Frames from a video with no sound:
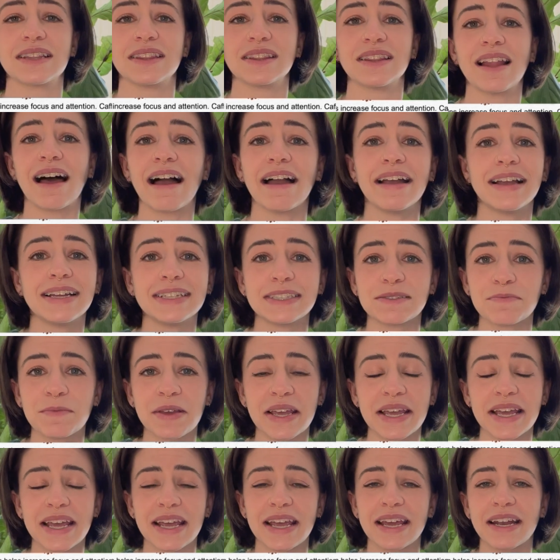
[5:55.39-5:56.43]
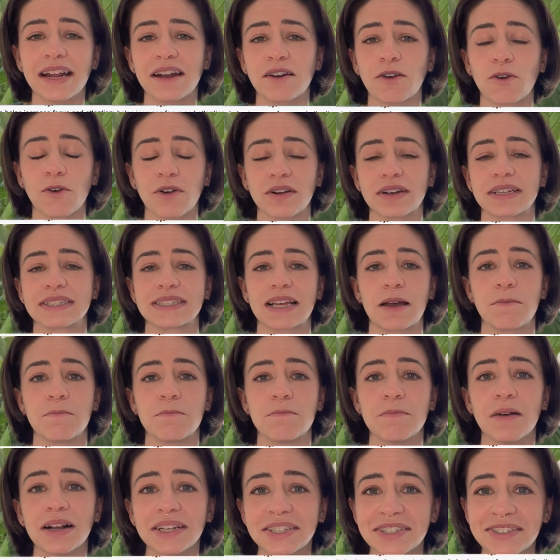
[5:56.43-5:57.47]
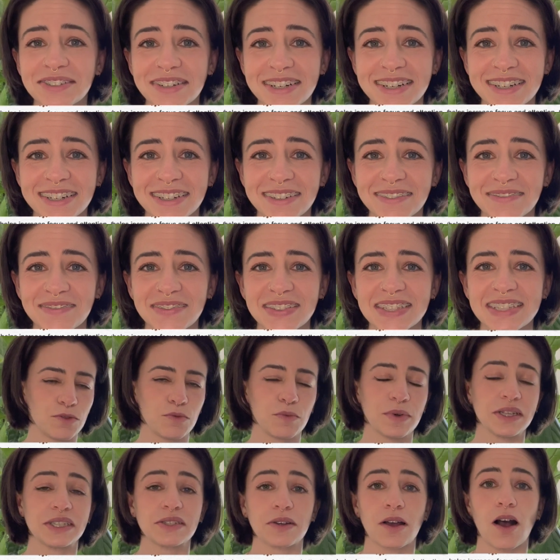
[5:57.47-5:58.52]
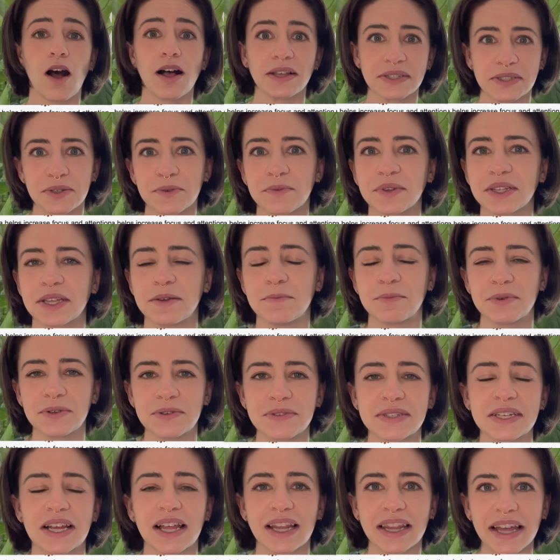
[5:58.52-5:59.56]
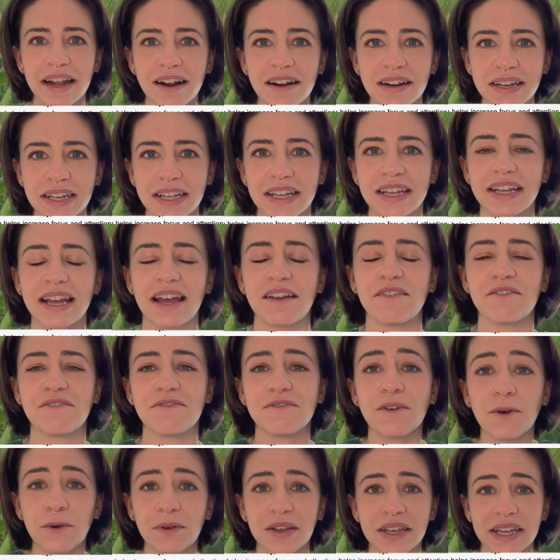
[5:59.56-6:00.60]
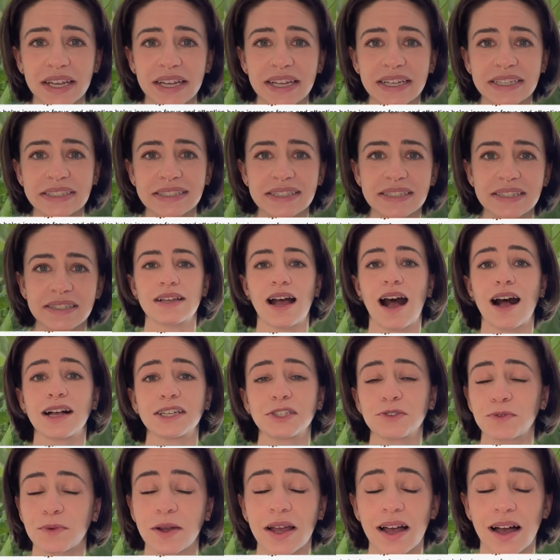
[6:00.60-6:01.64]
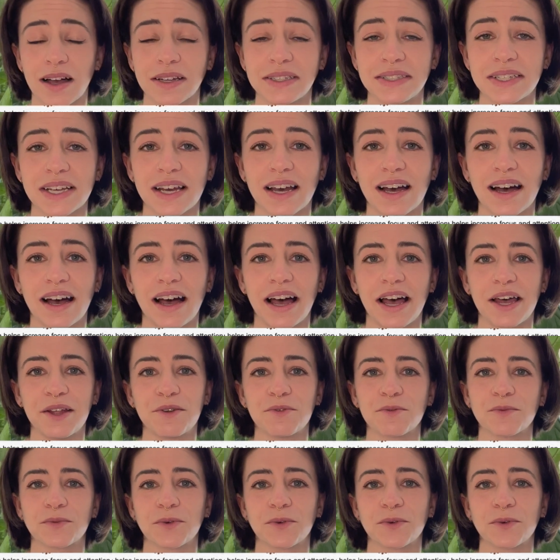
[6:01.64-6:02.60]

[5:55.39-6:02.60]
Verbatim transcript: Lion's mane and cordyceps mushrooms, which also really boost clarity and focus. Ashwagandha and